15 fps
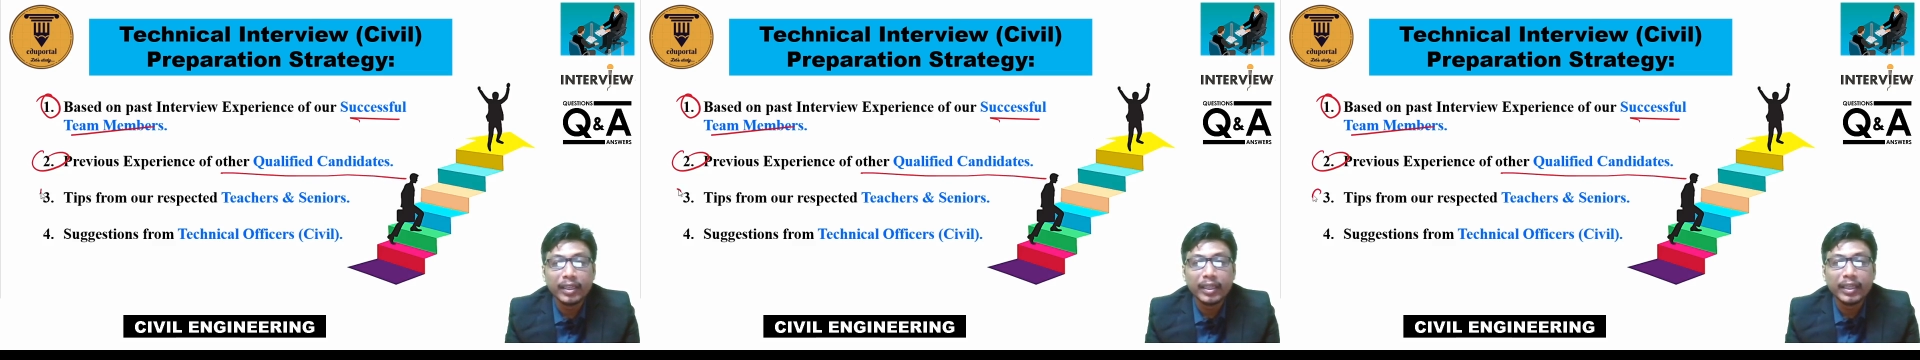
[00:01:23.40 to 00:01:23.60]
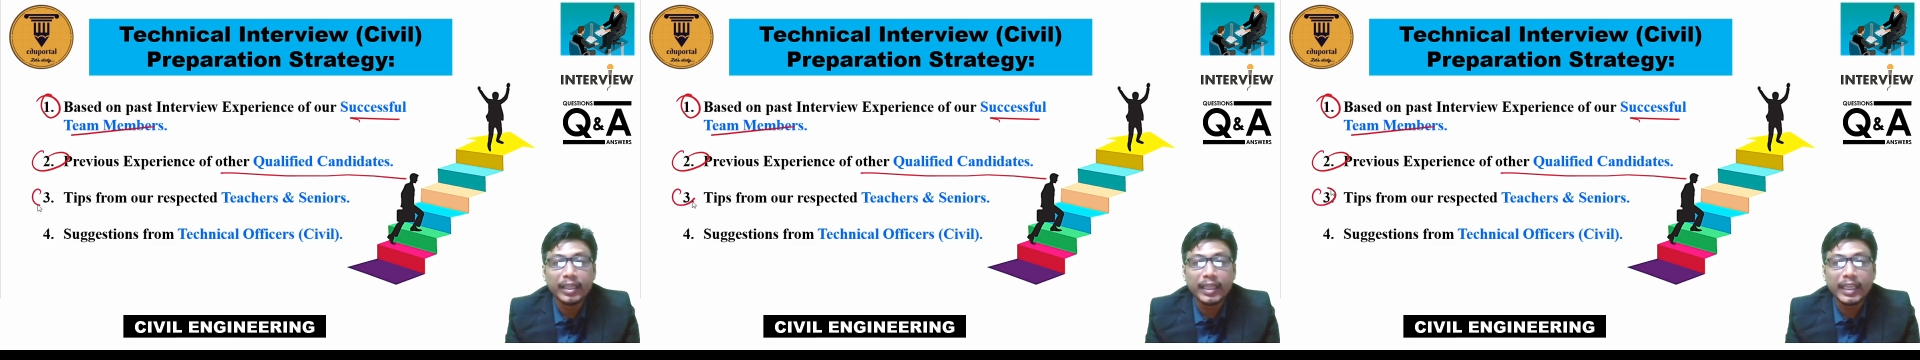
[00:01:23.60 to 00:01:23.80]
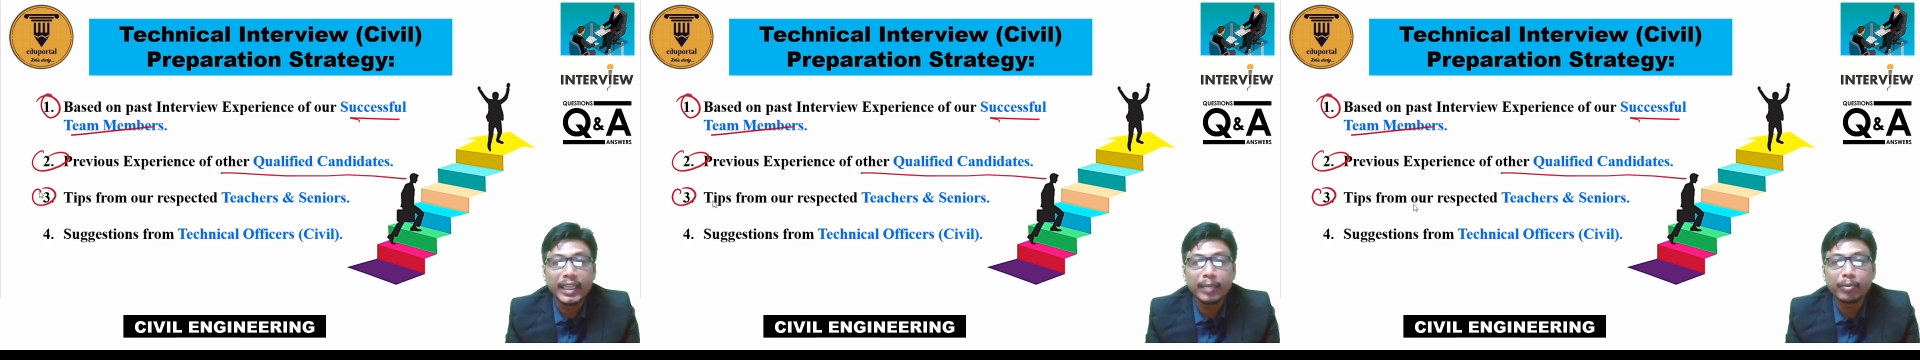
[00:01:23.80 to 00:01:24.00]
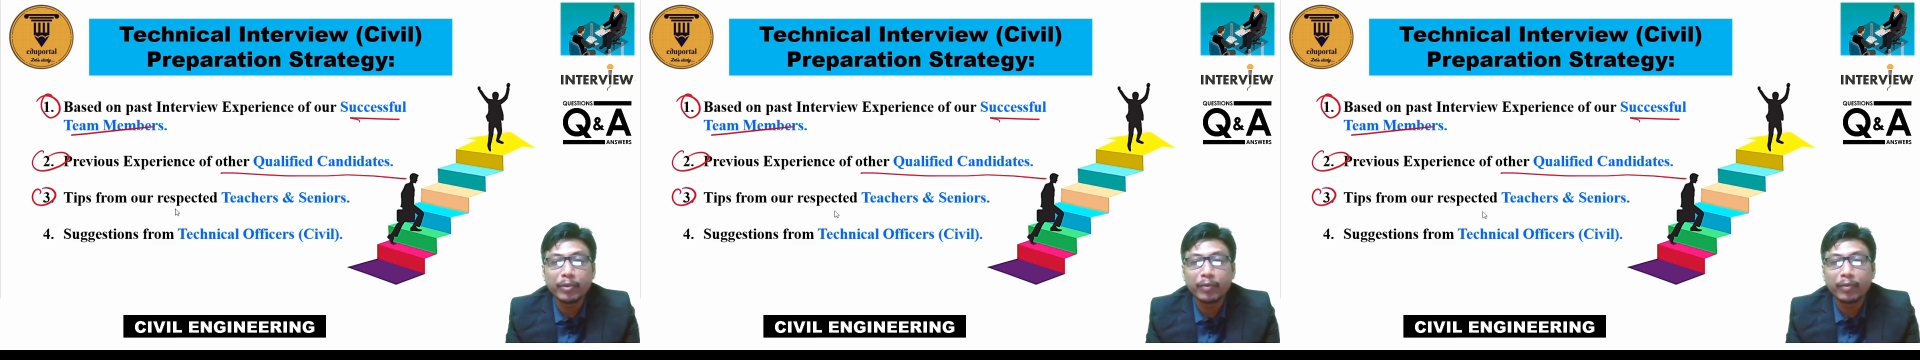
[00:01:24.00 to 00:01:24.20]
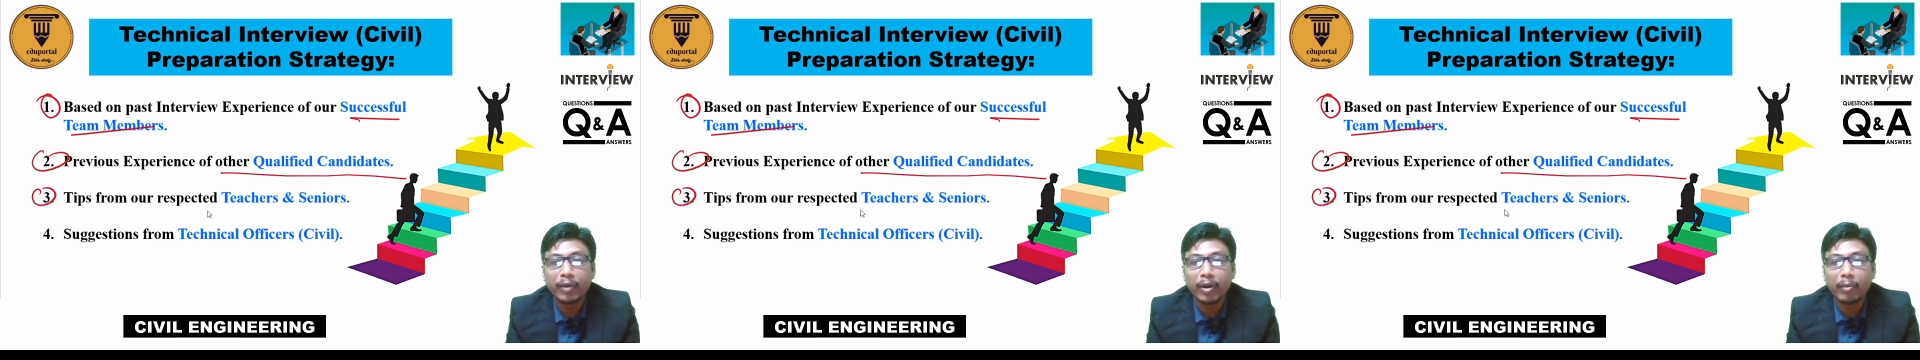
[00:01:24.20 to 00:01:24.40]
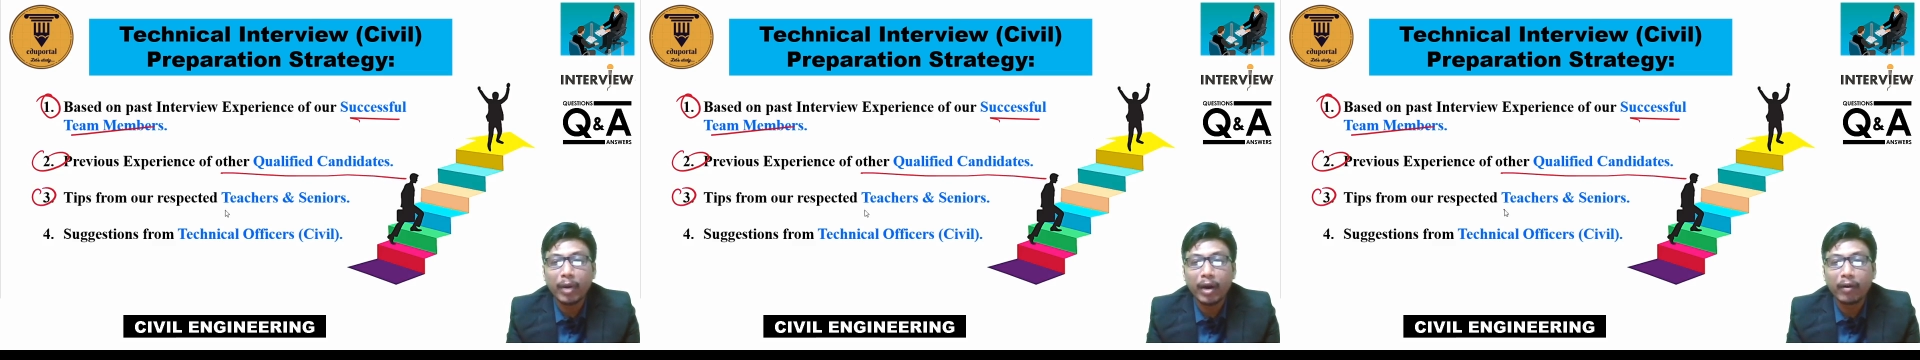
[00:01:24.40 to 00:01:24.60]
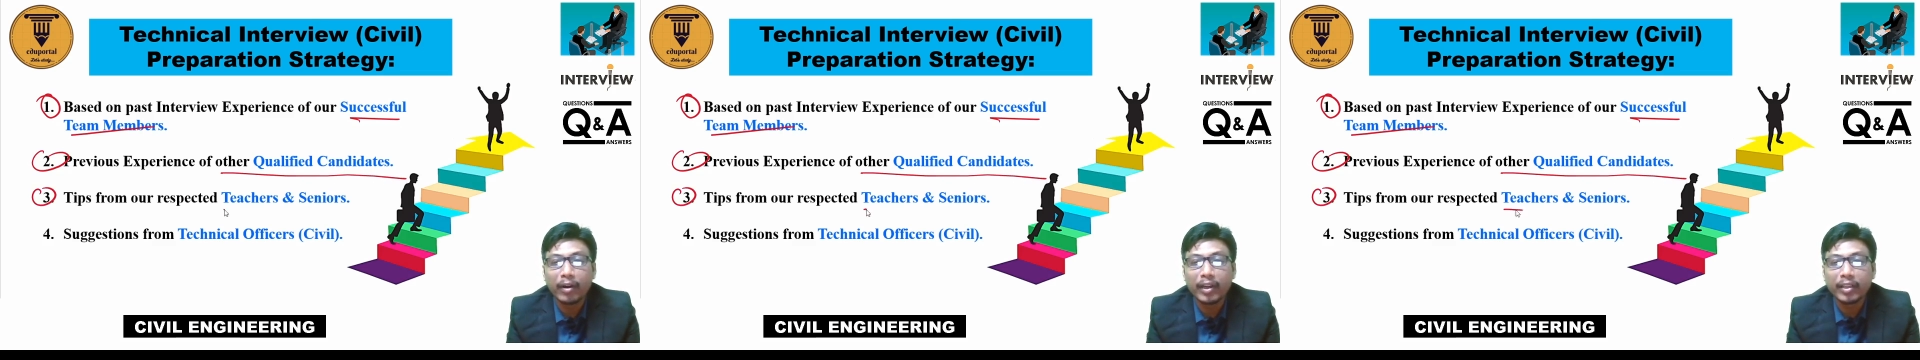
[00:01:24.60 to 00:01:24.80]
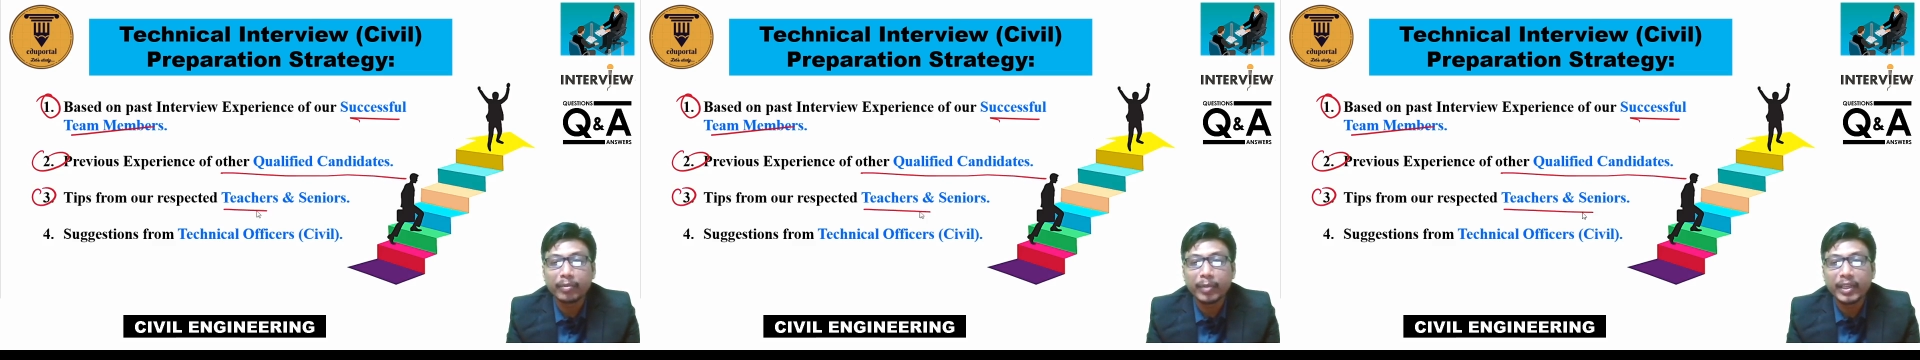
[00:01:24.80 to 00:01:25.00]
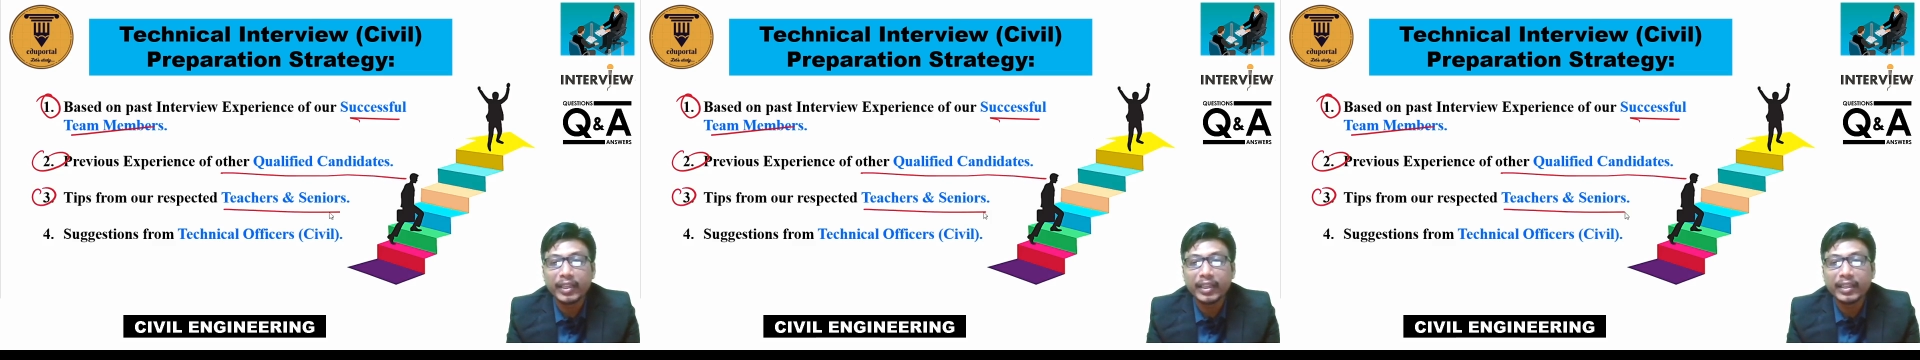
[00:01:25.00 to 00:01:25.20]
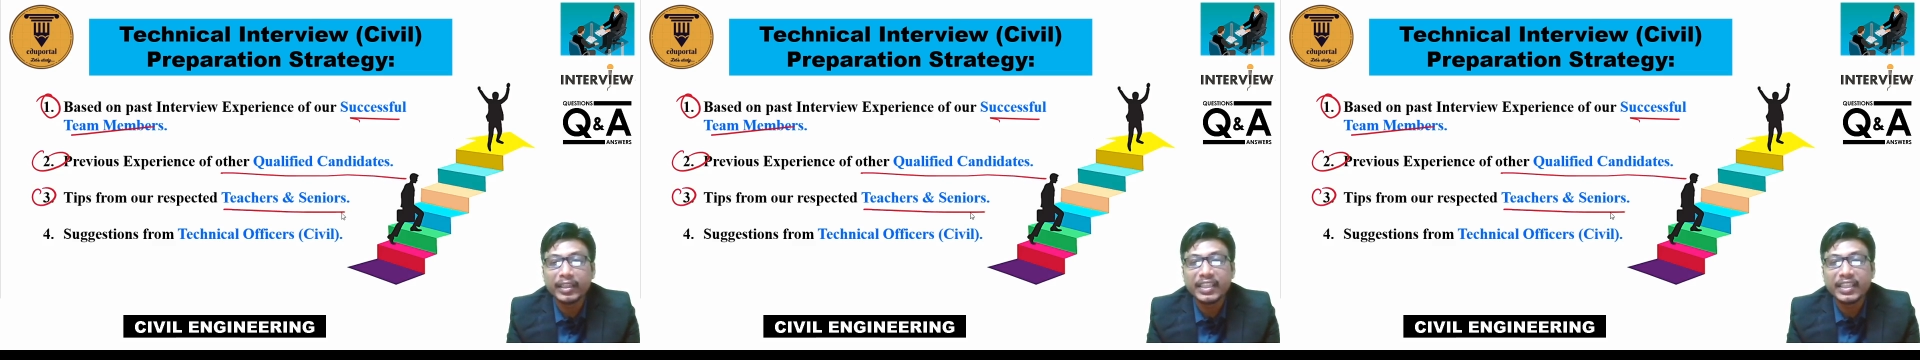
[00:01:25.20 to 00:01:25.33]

tips from our respected